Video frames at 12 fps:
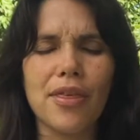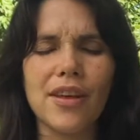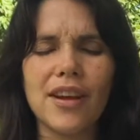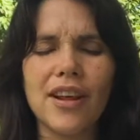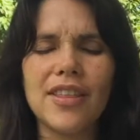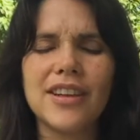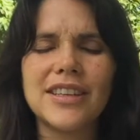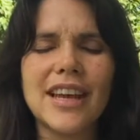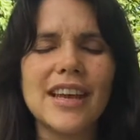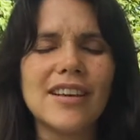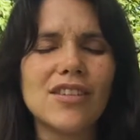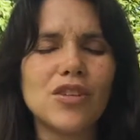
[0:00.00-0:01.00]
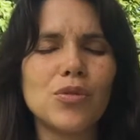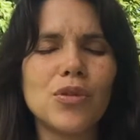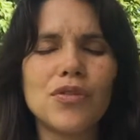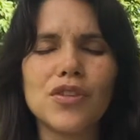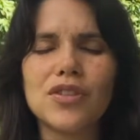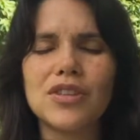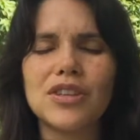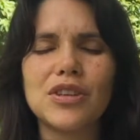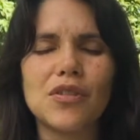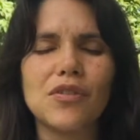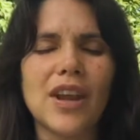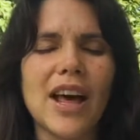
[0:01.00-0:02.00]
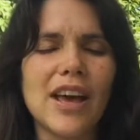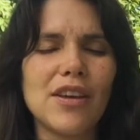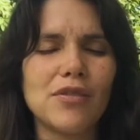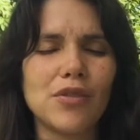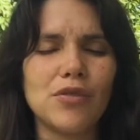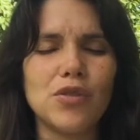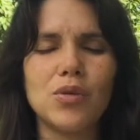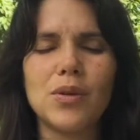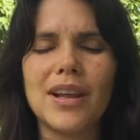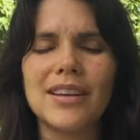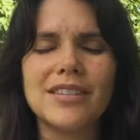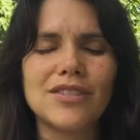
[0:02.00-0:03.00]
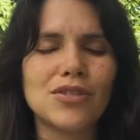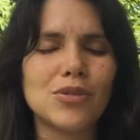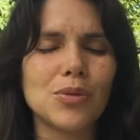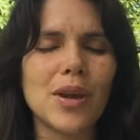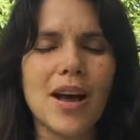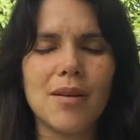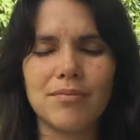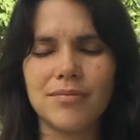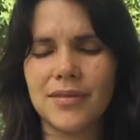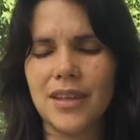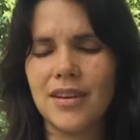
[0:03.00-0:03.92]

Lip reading: another day in the university of life, of new lessons to come.